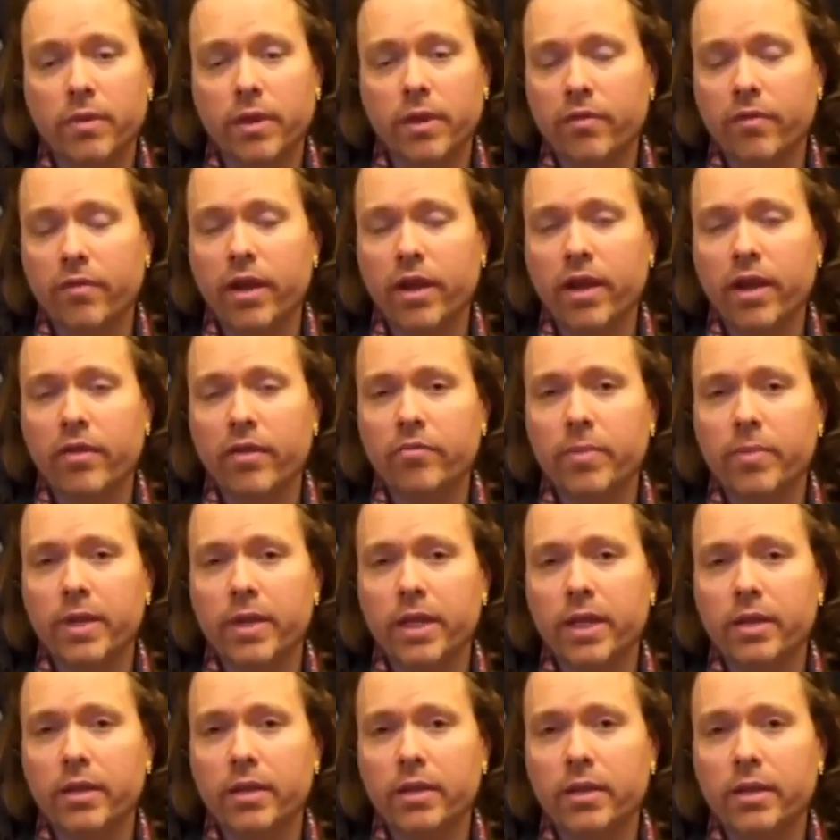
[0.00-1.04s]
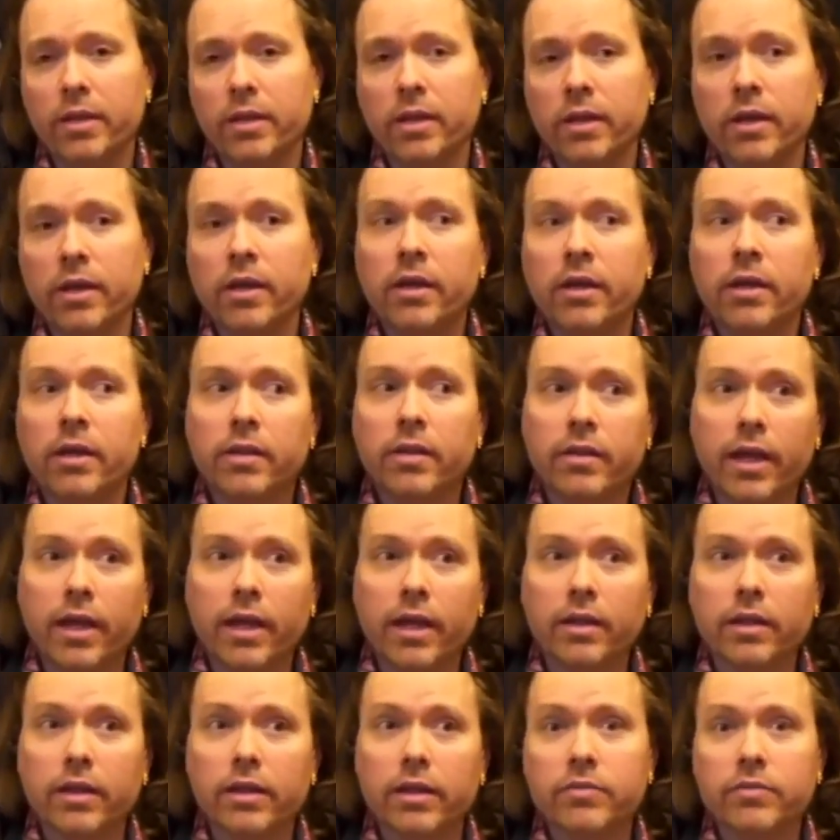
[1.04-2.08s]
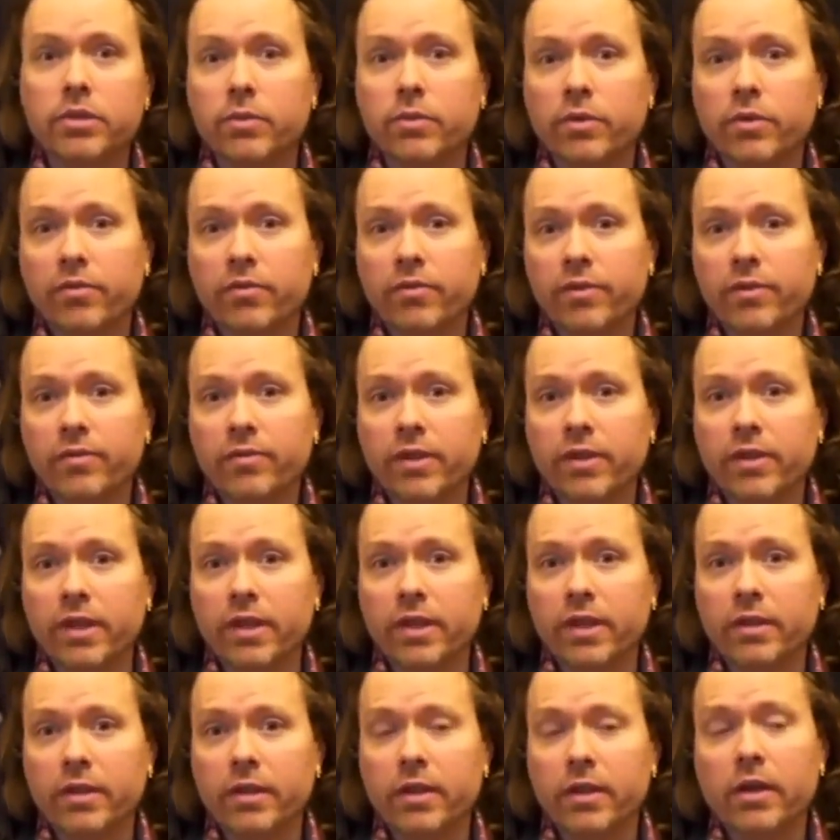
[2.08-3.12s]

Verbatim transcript: They never have been. That leaves you with 15.